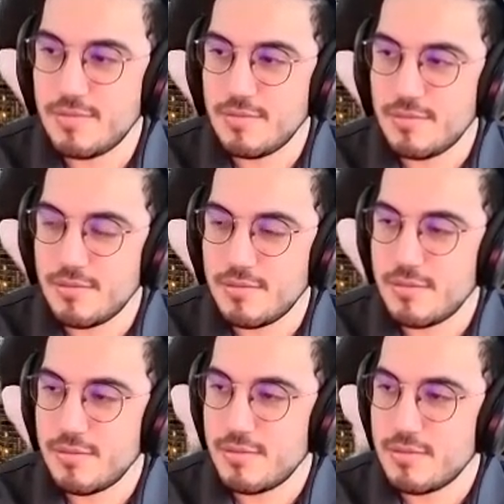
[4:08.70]

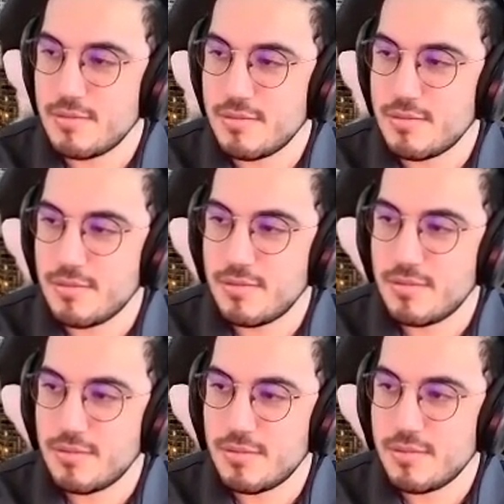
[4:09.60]

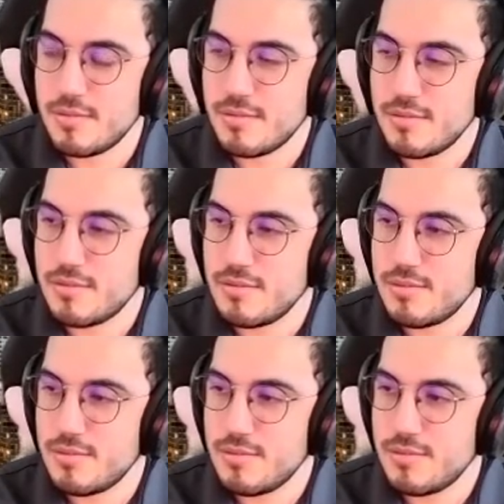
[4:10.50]

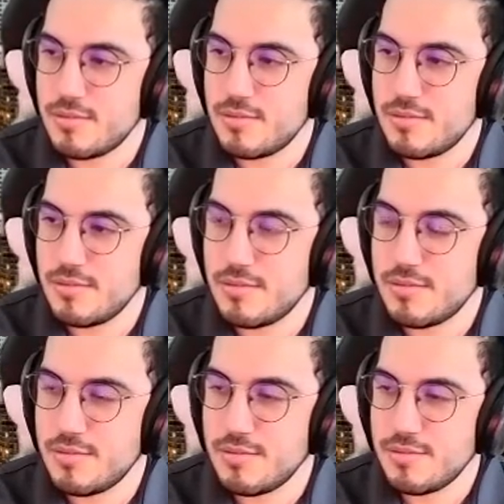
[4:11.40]

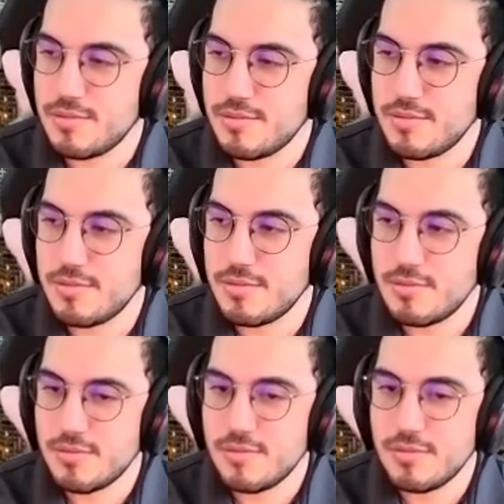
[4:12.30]

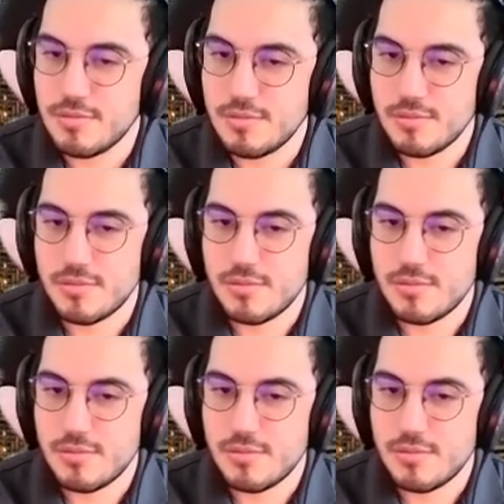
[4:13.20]
[no speech]